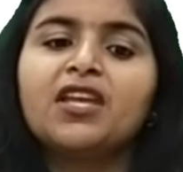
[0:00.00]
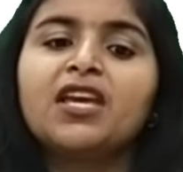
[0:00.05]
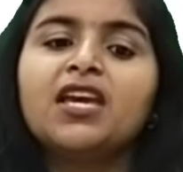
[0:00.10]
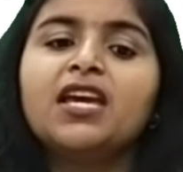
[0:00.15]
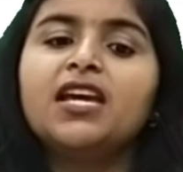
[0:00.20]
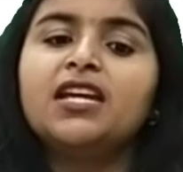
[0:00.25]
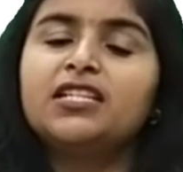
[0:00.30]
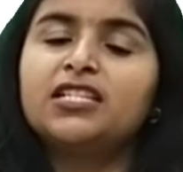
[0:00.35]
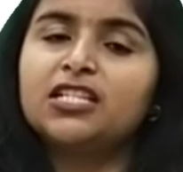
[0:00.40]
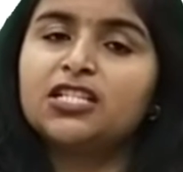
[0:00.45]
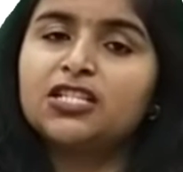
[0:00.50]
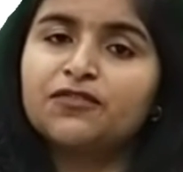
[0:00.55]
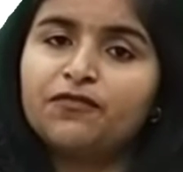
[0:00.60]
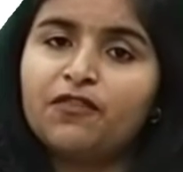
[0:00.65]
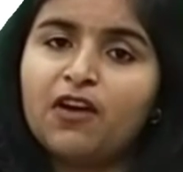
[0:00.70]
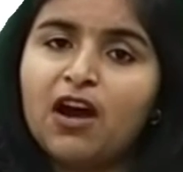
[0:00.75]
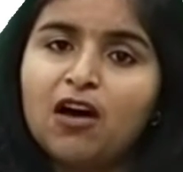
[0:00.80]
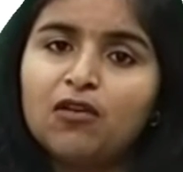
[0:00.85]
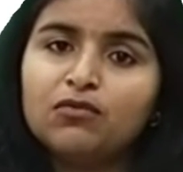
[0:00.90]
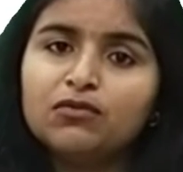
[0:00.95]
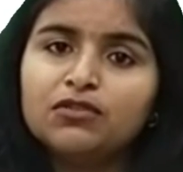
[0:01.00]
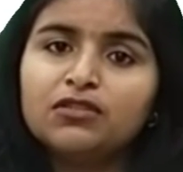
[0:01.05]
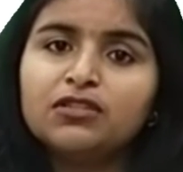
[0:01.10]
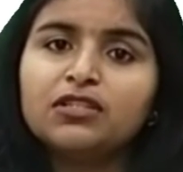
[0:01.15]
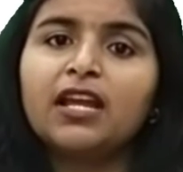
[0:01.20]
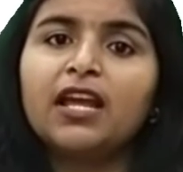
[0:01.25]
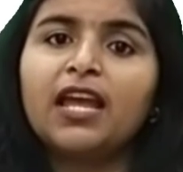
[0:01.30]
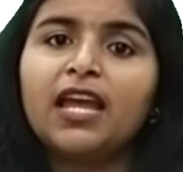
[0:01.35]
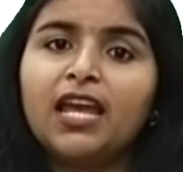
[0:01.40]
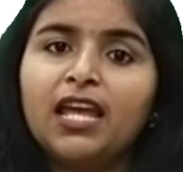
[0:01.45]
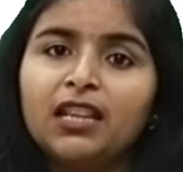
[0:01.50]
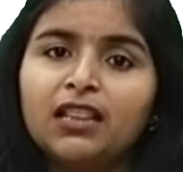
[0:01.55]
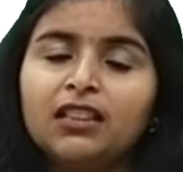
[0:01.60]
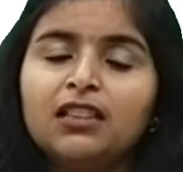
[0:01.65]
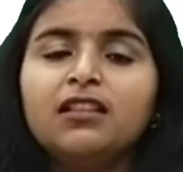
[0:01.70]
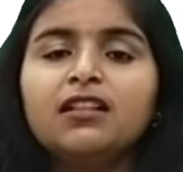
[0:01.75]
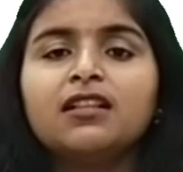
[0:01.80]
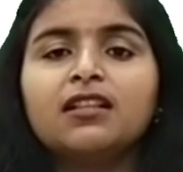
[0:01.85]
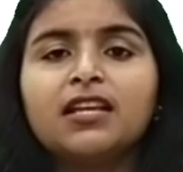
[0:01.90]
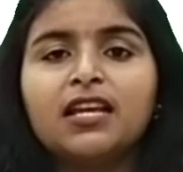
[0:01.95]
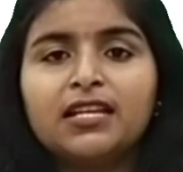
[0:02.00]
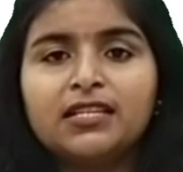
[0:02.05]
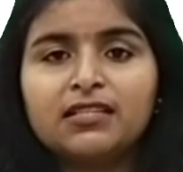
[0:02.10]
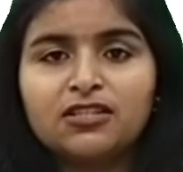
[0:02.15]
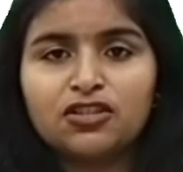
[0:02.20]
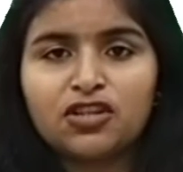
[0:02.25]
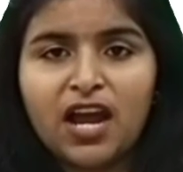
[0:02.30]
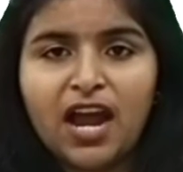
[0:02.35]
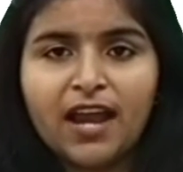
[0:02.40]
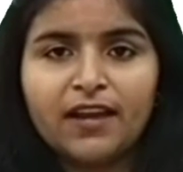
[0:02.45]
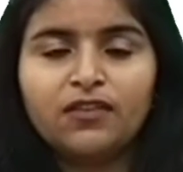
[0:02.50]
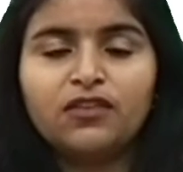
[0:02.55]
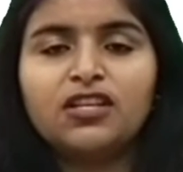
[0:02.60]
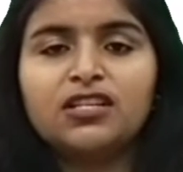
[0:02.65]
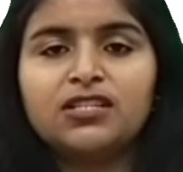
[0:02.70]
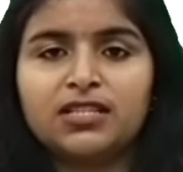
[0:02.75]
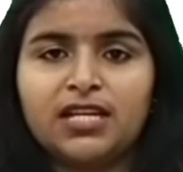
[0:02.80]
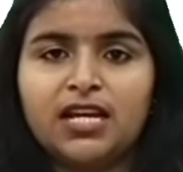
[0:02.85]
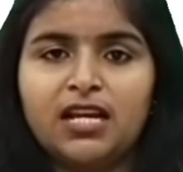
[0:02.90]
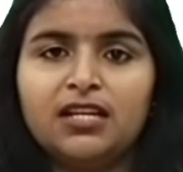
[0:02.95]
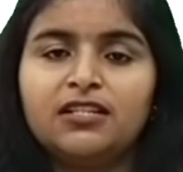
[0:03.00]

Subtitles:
It is found in inside the cell.